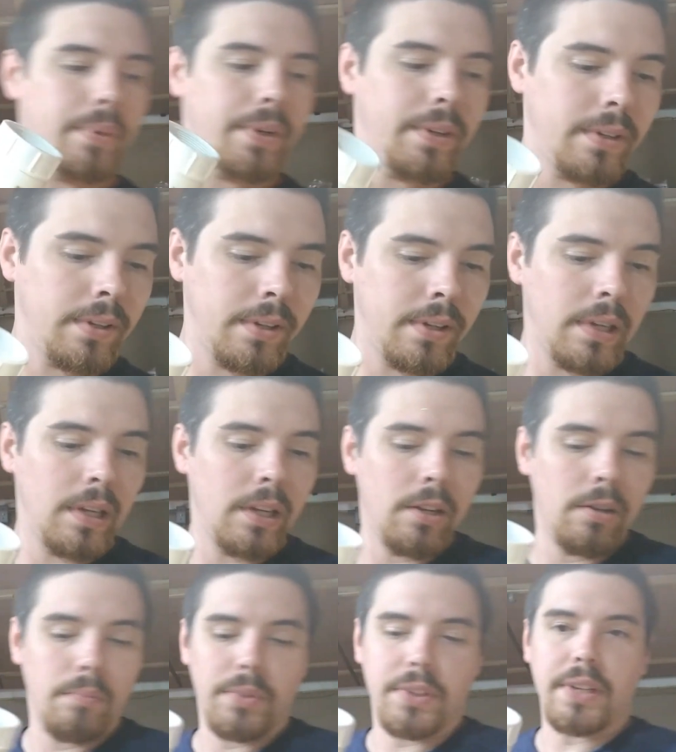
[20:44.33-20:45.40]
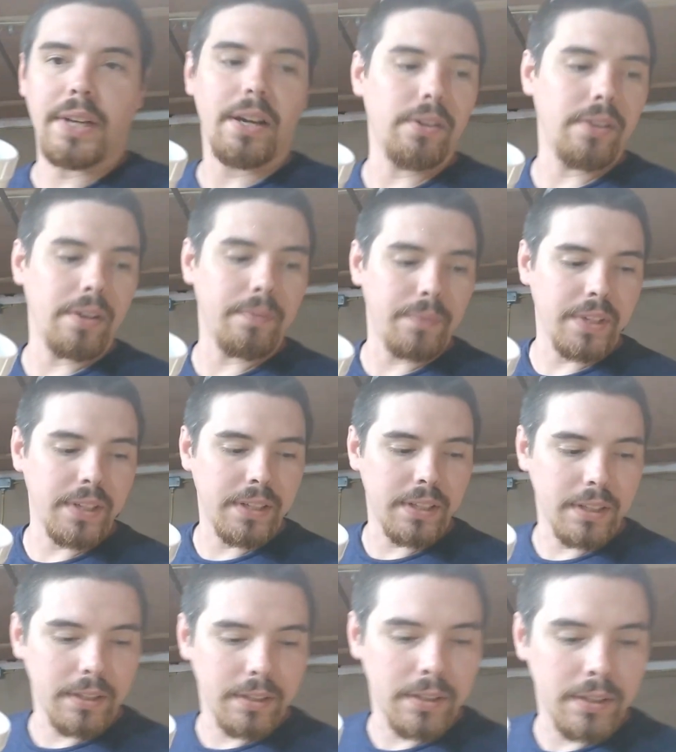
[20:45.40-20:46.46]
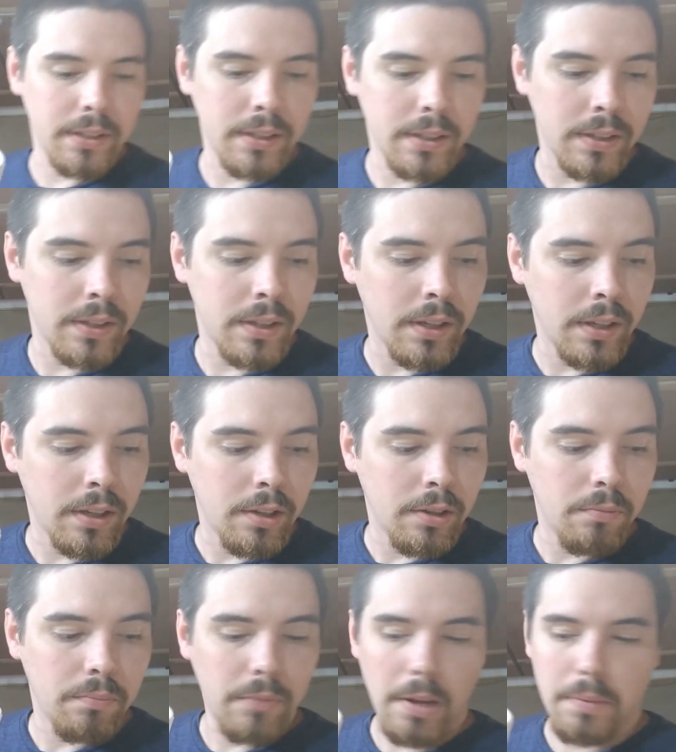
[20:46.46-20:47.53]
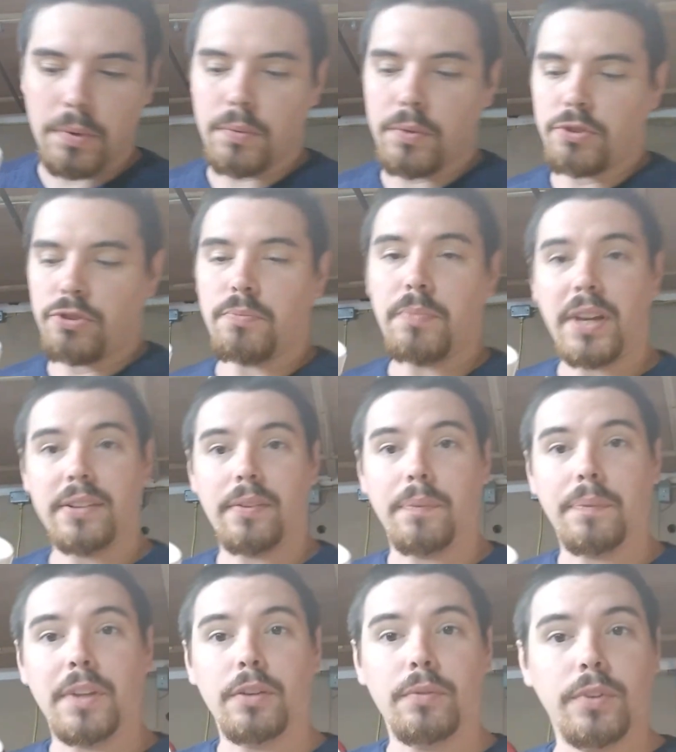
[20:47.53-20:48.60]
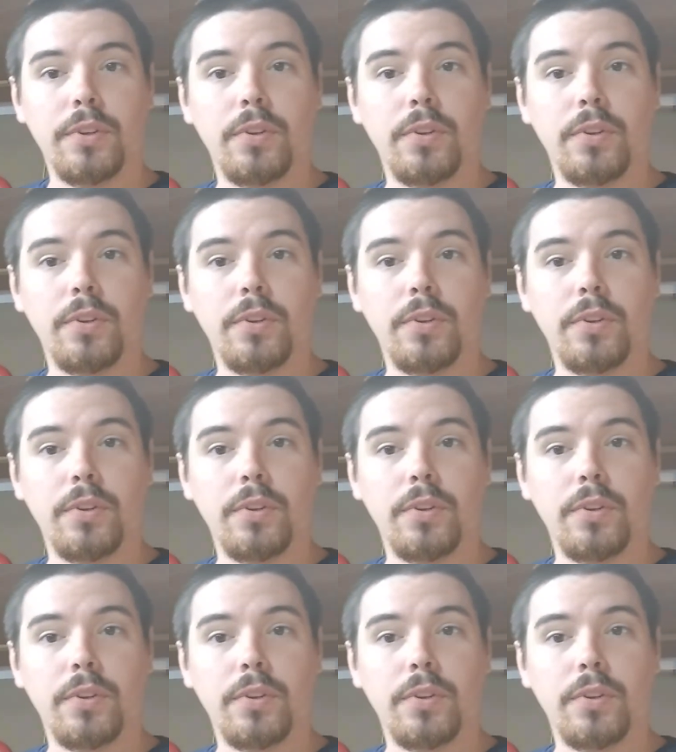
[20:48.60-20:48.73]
but now I'm thinking maybe we should make something with a